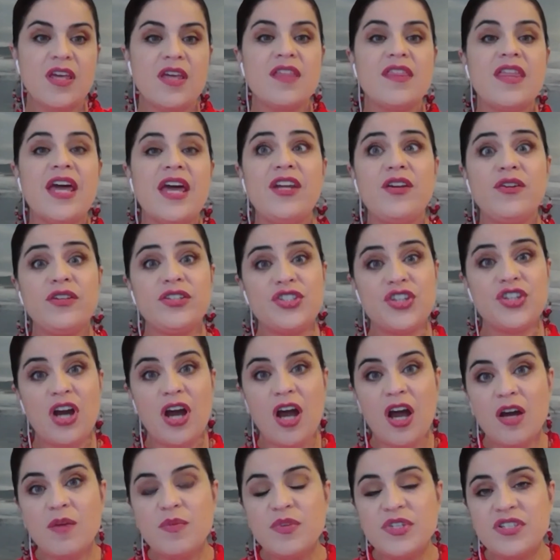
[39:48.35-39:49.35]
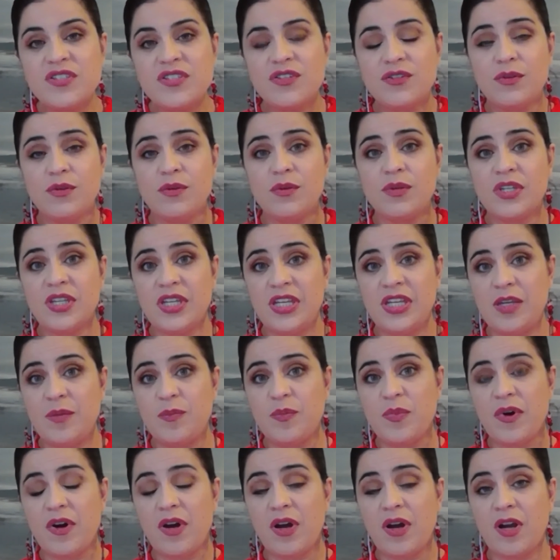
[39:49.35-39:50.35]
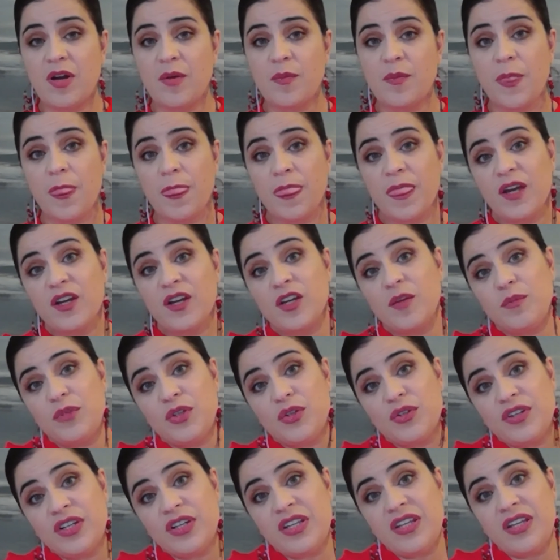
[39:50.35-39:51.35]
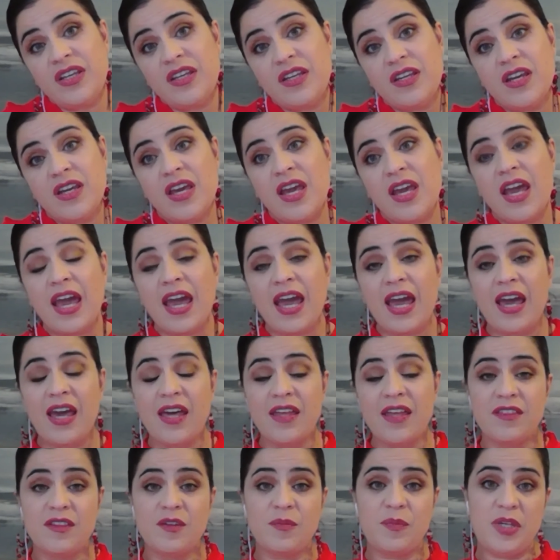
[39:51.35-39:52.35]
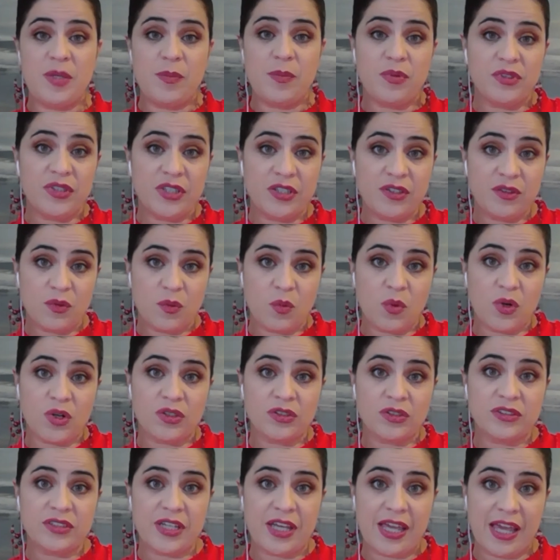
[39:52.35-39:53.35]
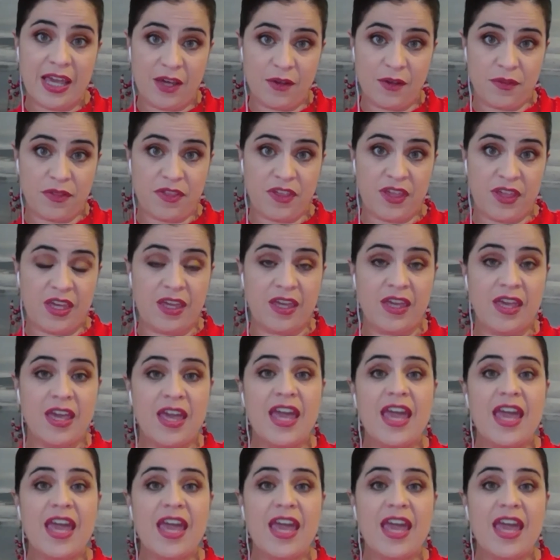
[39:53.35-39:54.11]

that your job is to keep the community and the people in the world healthy.